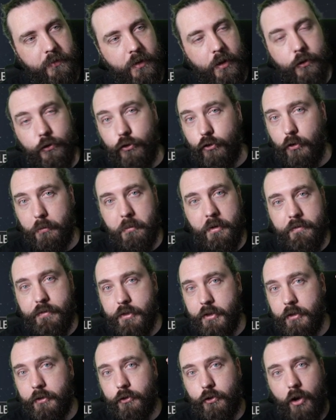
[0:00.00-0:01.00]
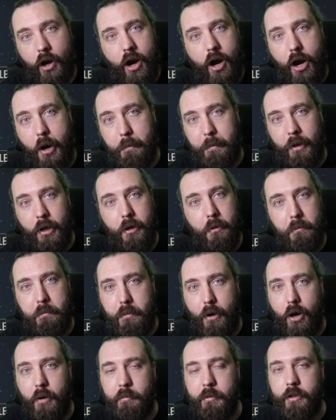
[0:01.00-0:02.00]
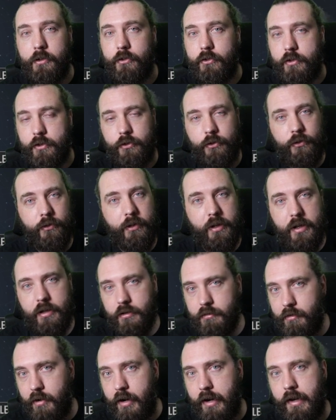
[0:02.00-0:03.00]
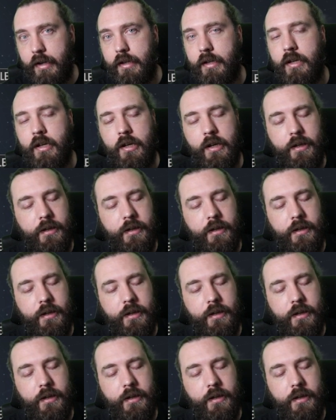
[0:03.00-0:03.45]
some of the top bombers, the Stingray,